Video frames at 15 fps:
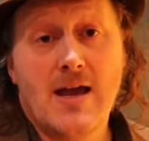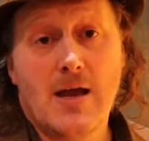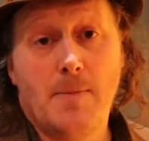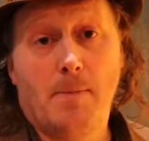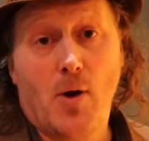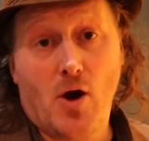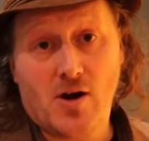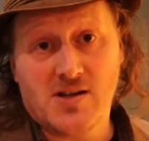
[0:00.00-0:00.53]

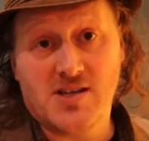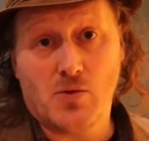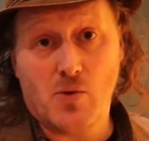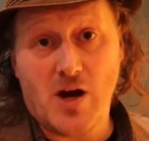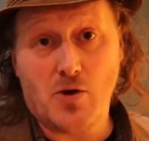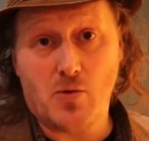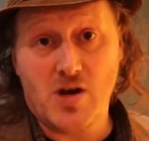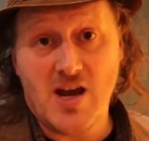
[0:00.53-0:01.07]
in Parks and
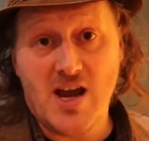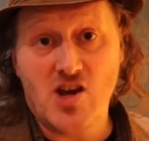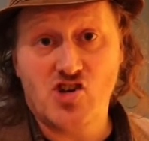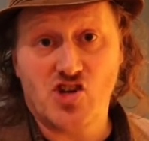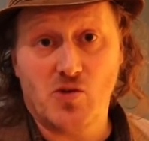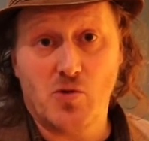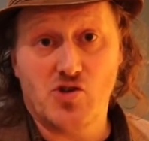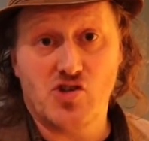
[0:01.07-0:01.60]

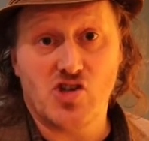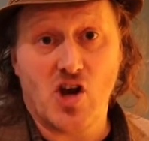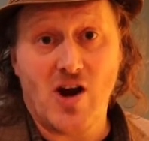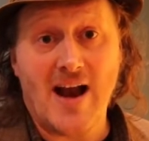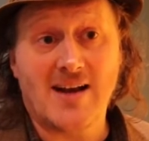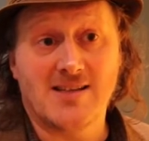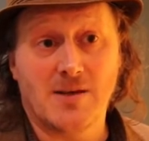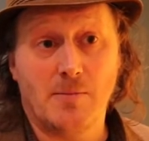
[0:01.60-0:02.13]
Recreation, which is our
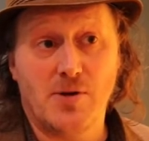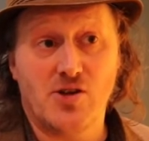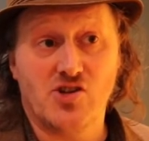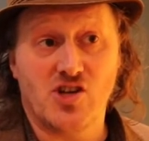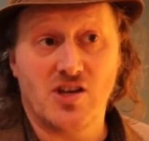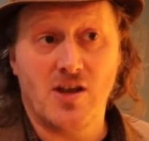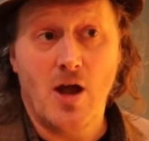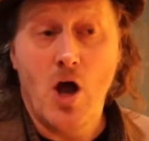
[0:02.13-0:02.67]

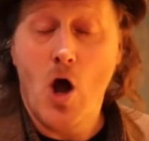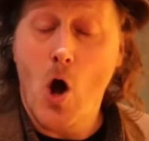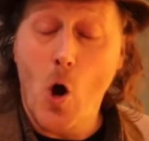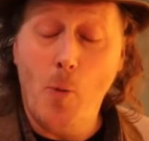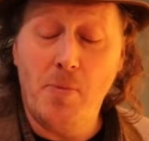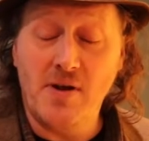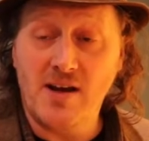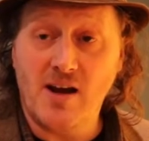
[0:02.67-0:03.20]
exhibition
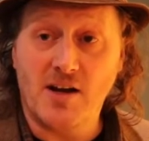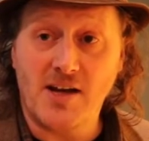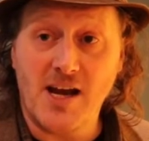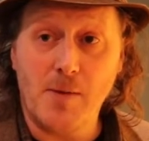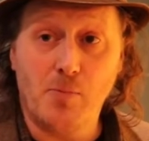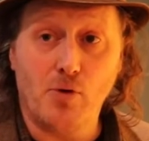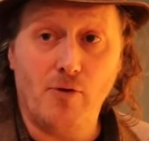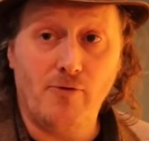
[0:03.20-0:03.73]
opening on
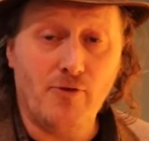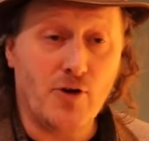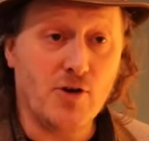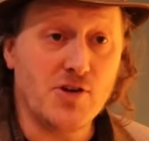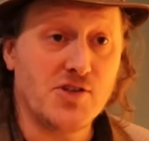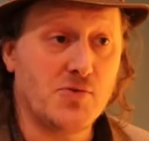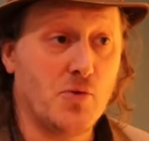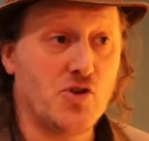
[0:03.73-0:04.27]
April
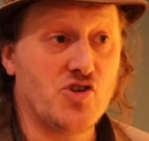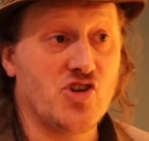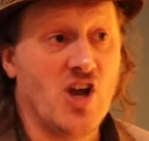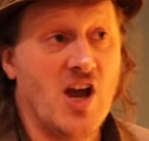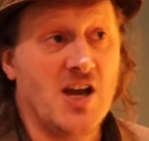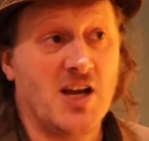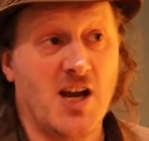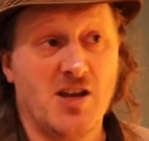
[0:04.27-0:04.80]
1st, which
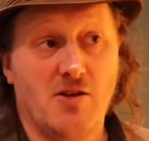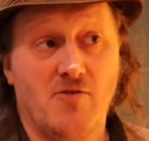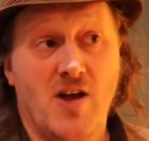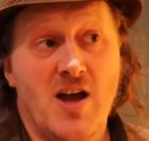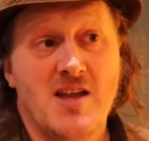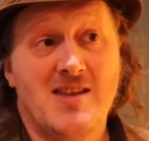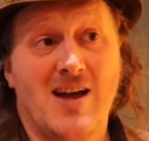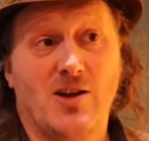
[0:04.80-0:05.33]
kind
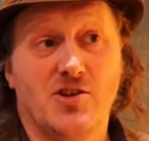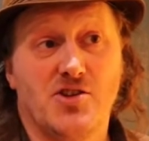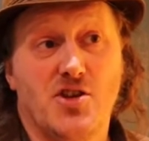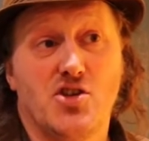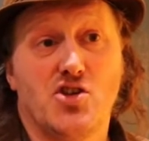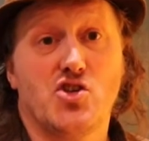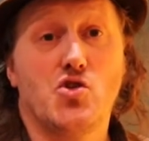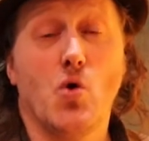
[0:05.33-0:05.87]
of tells
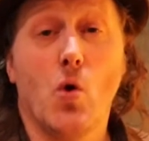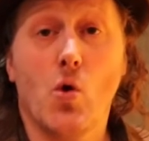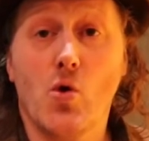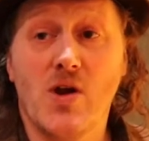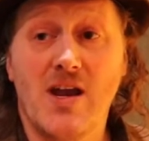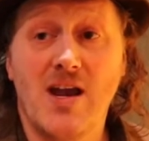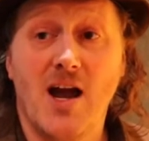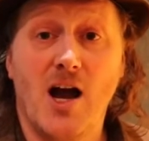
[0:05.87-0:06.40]
the
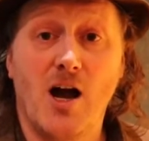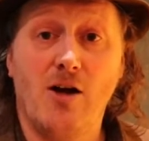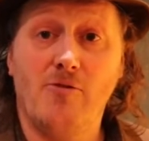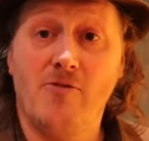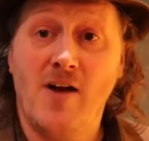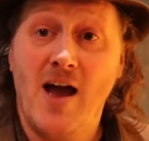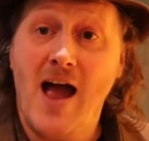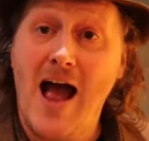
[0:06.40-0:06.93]
story
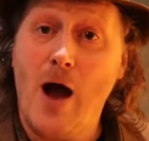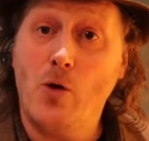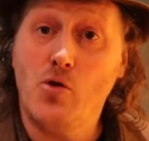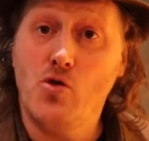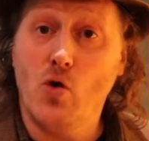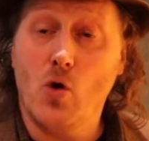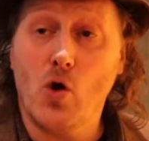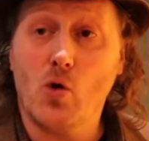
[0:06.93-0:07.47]
of
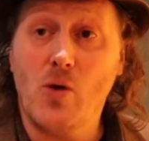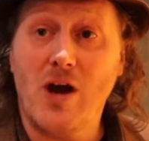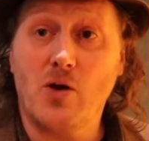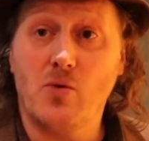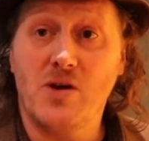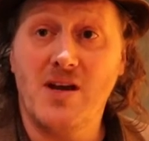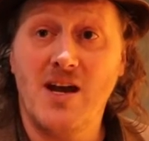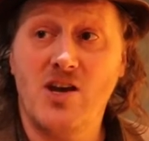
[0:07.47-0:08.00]
outdoor
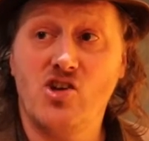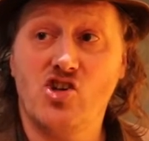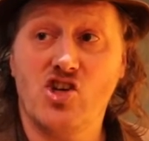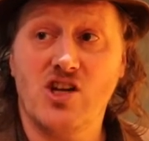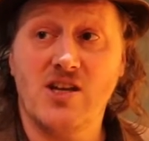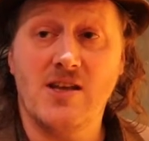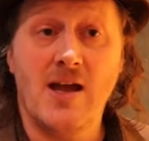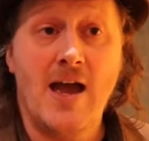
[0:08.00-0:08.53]

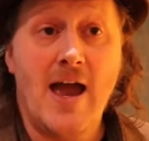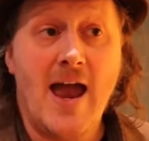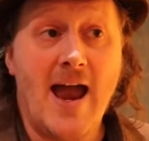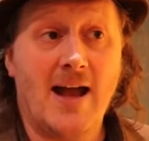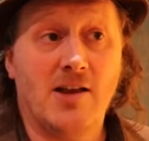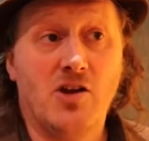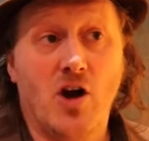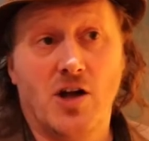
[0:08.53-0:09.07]
recreation
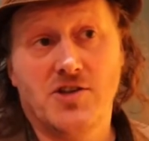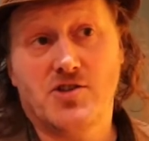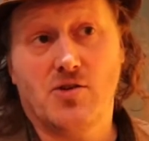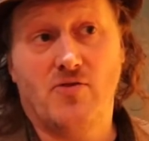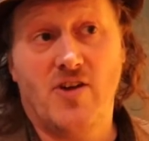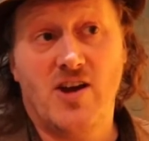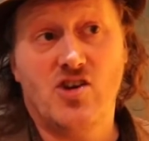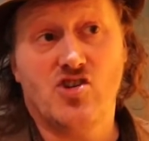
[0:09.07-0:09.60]
and
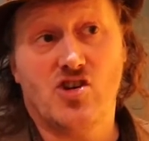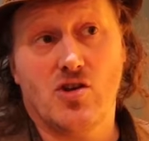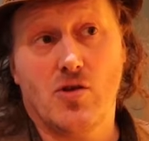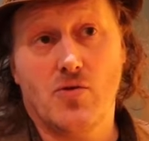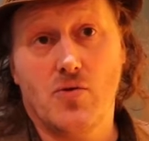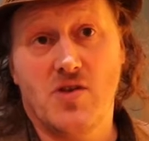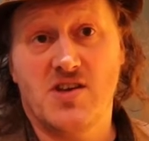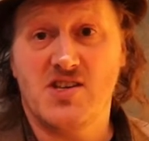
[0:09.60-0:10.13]
conservation
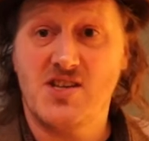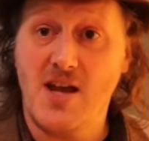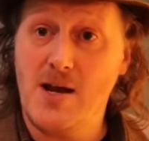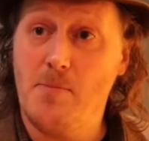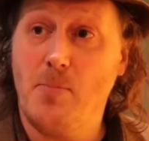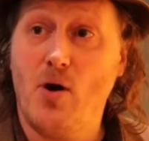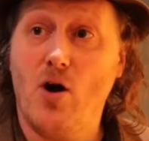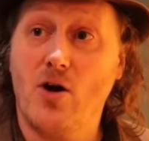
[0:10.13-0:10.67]
through the
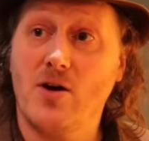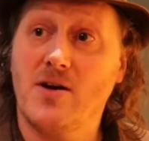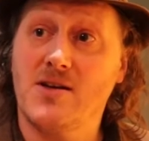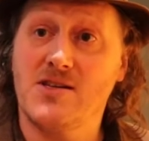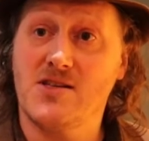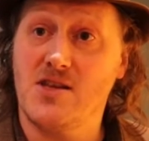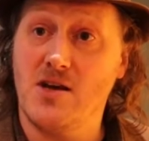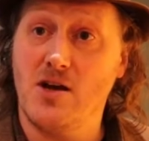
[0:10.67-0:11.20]
state
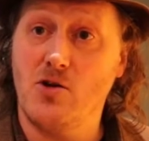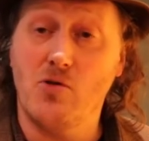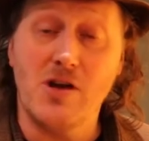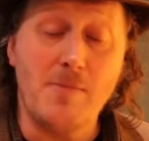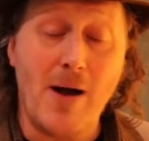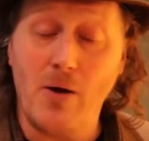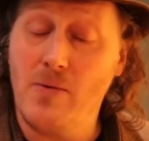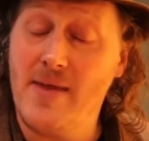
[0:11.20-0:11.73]
parks, the
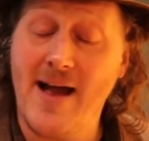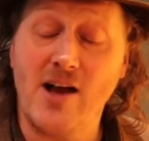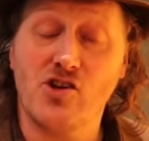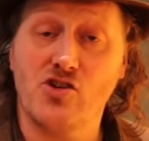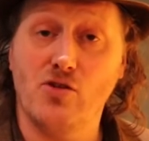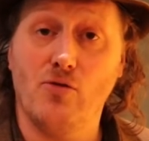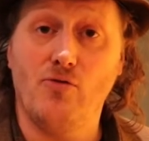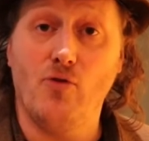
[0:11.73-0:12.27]
Green Mountain
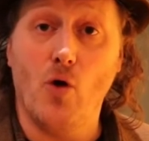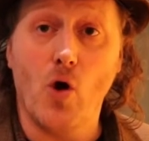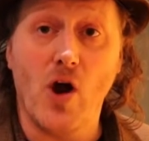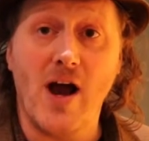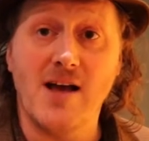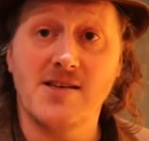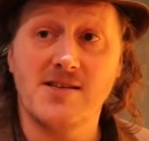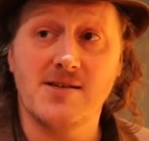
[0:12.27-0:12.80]
National
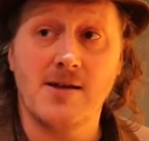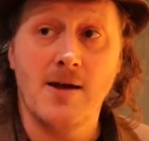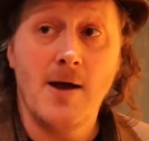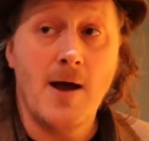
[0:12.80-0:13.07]
Forest,